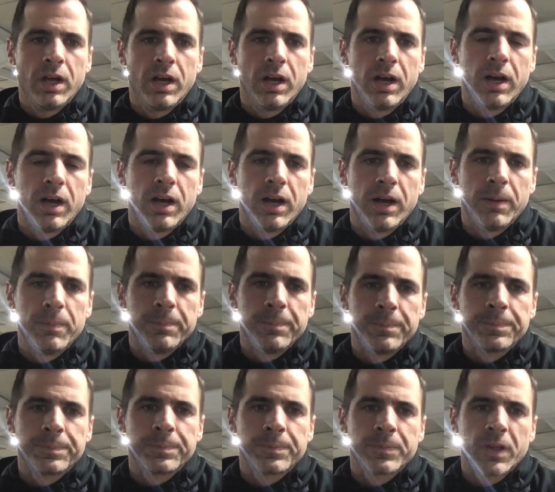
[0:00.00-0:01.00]

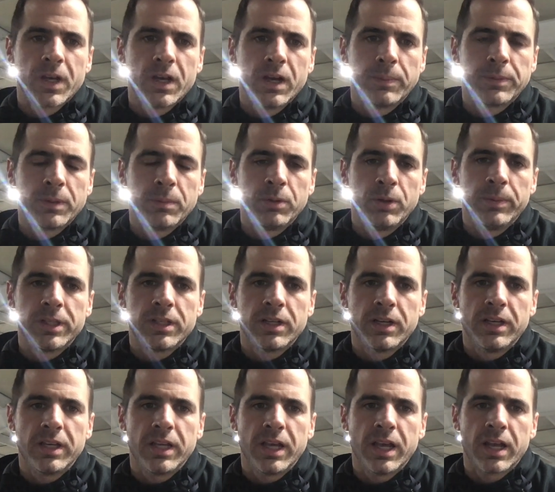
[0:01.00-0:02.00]
up to Bloomington,
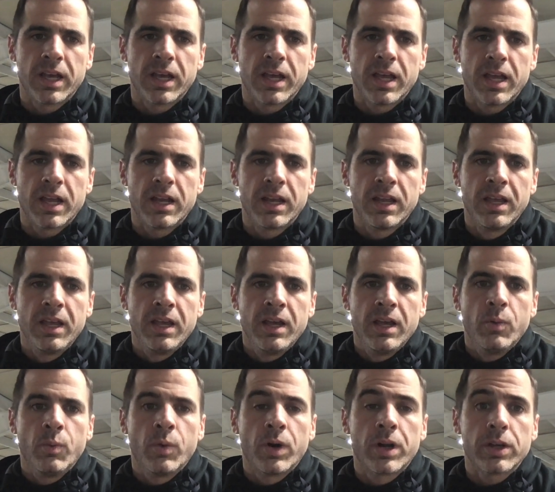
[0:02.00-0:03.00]
Indiana. And
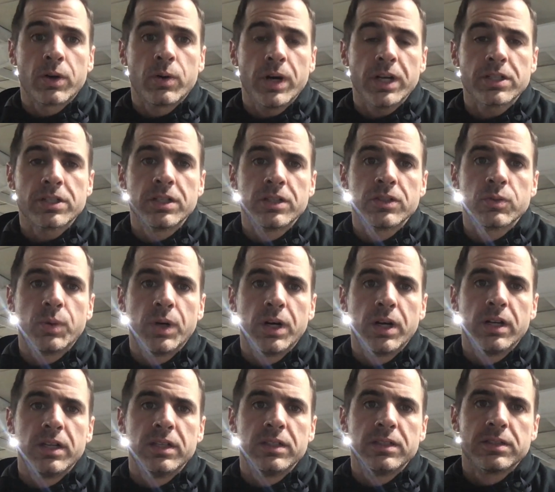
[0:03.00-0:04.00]
one of the questions
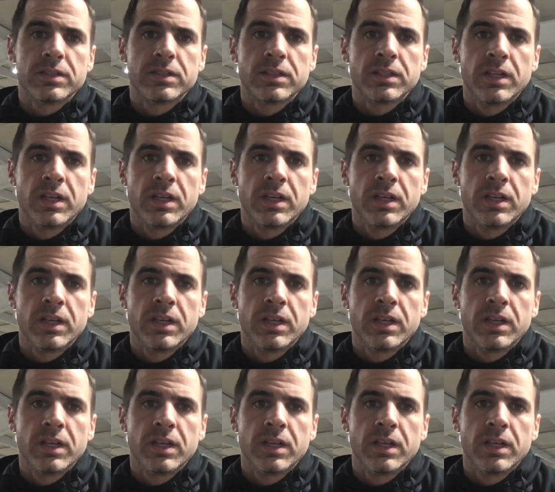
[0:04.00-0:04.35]
was,